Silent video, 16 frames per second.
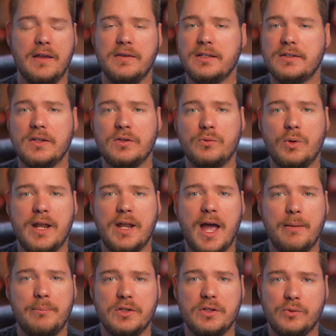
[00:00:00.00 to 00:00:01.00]
And this is what
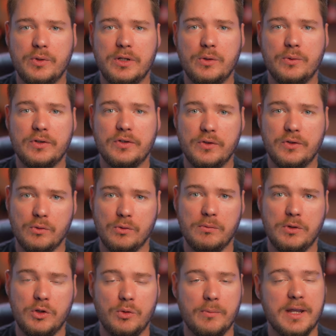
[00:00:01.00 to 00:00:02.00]
happens when you
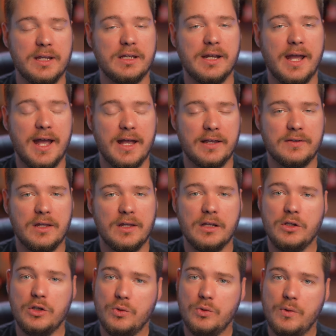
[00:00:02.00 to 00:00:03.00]
assume. You make an ass out
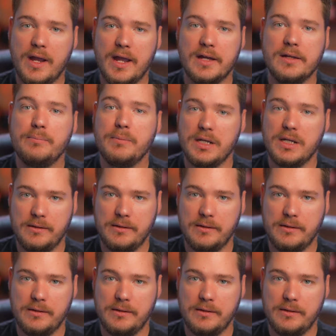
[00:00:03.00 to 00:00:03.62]
of you and